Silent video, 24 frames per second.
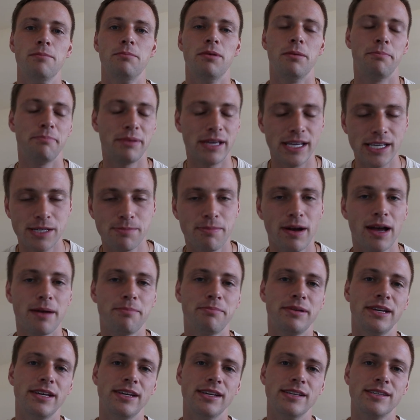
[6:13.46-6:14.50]
But piece by
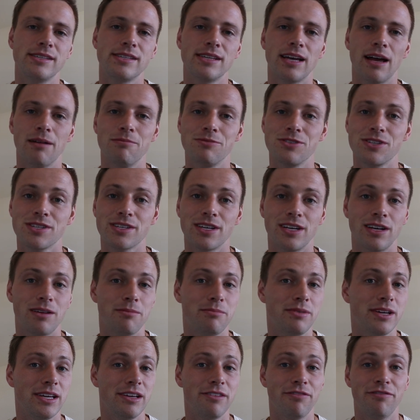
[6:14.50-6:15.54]
piece, I'm just gonna
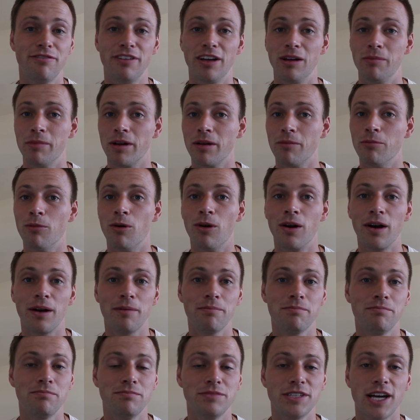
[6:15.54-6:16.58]
be filming
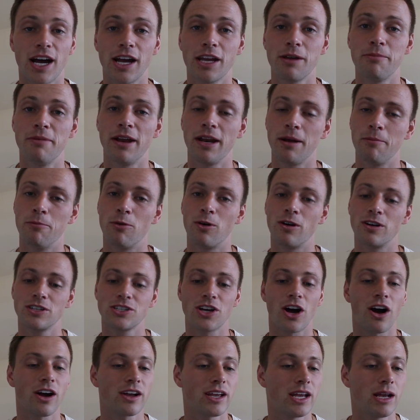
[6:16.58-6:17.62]
more, documenting more,
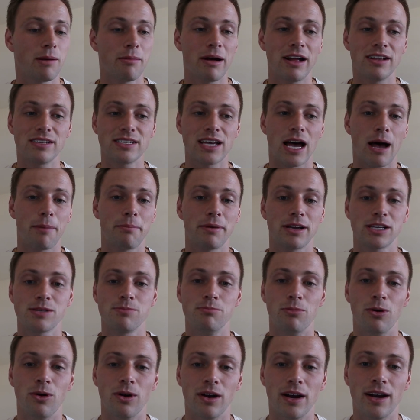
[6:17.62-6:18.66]
talking about topics
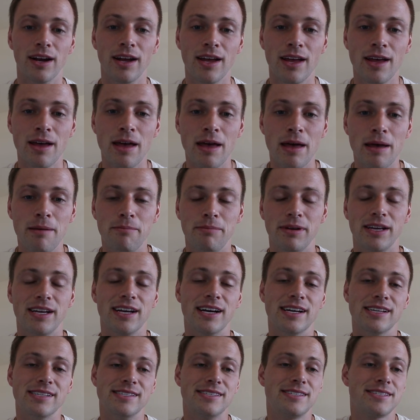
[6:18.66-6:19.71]
more,
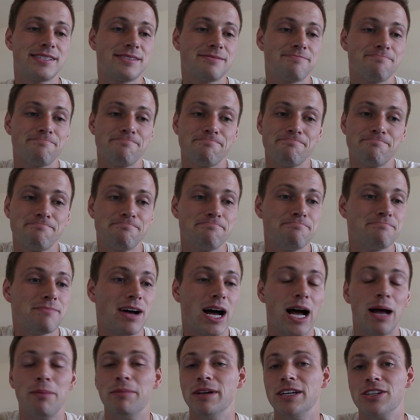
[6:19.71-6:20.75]
because
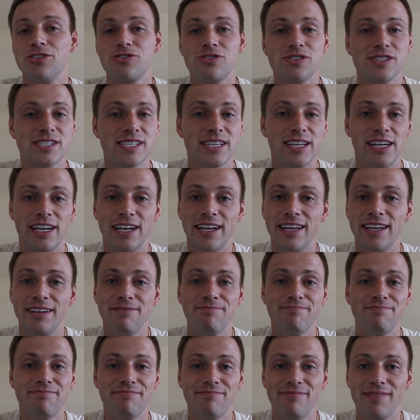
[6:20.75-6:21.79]
I'm interested in it
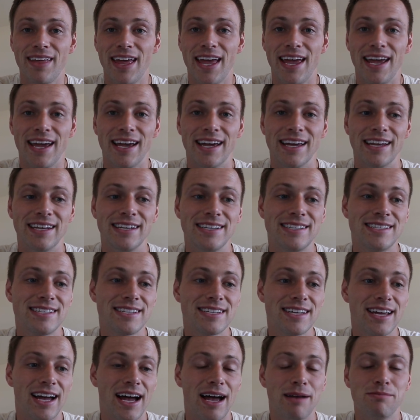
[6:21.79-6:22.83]

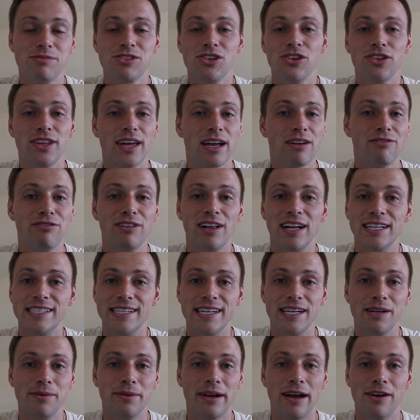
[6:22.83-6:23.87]
and I'm so thankful I
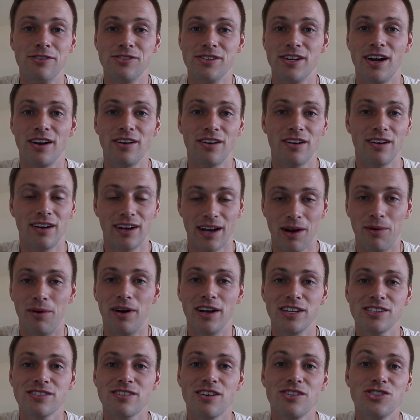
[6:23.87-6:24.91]
did it when I was younger, and I
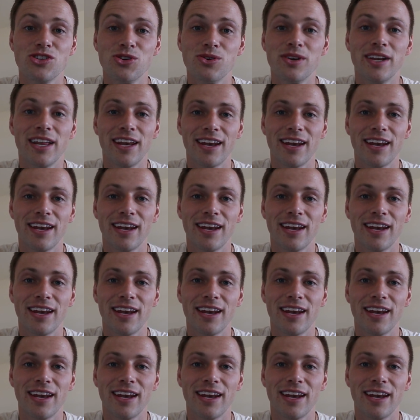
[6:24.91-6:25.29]
wanna start doing